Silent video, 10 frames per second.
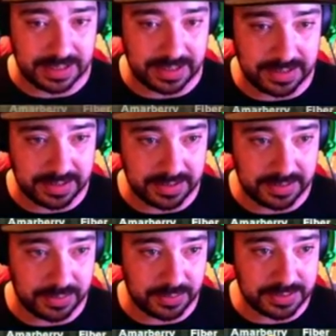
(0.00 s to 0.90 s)
getting that.
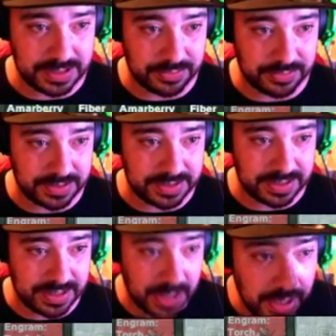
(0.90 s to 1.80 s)
Not
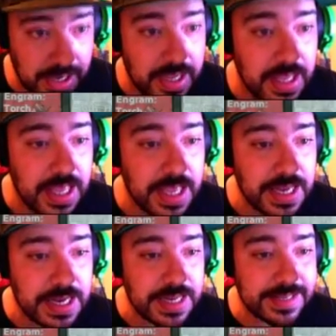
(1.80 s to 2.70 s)
interested
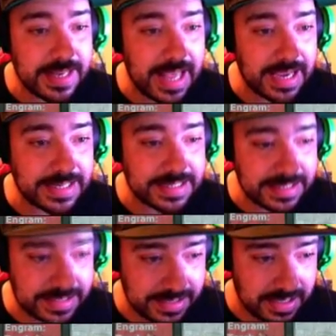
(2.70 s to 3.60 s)
in the
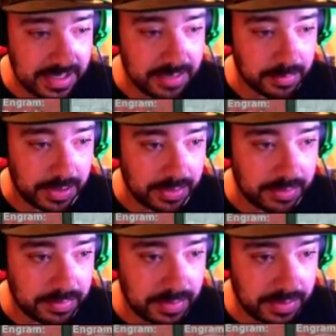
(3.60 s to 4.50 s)
slightest.
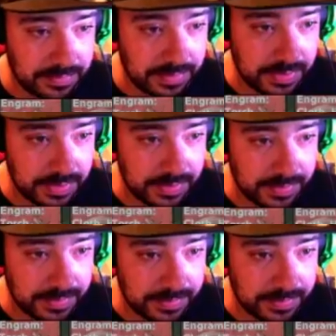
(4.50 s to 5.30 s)
Right, craft.